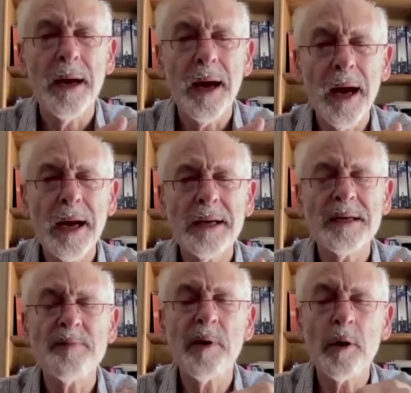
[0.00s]

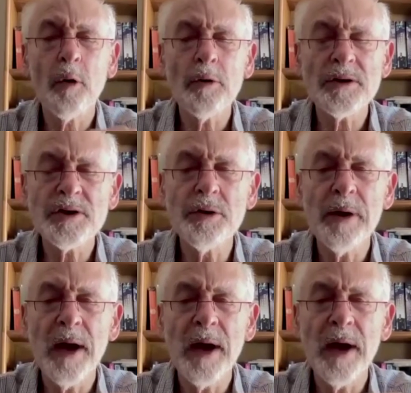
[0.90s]
And because you
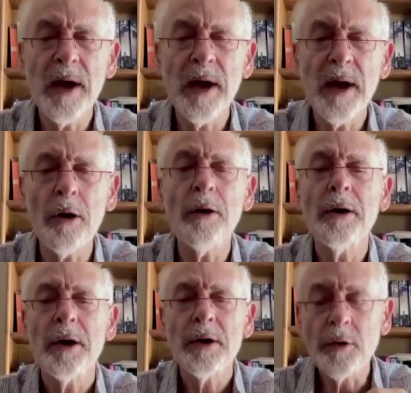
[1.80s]
have a car,
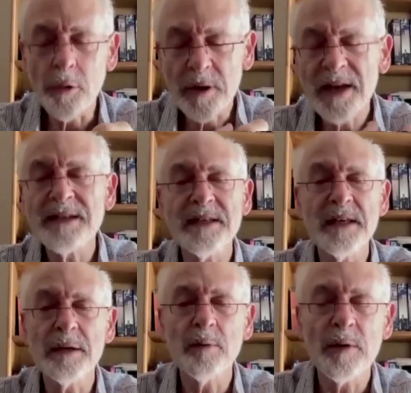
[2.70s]
you can
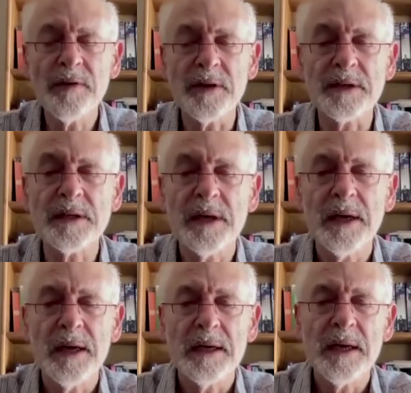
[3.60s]
deal with it.
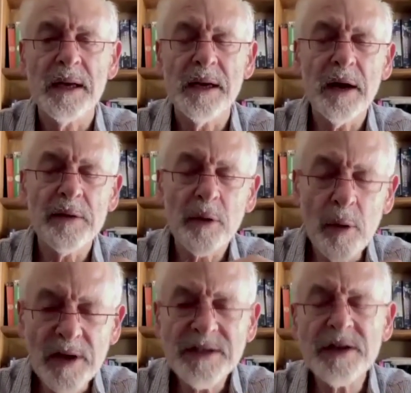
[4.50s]
Now, the
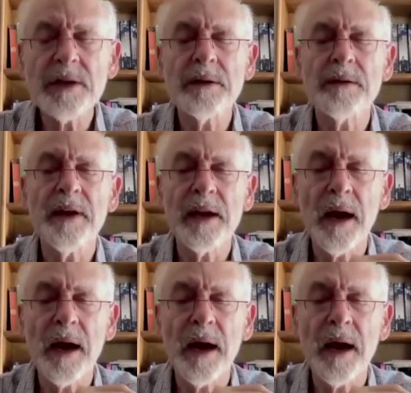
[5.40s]
question that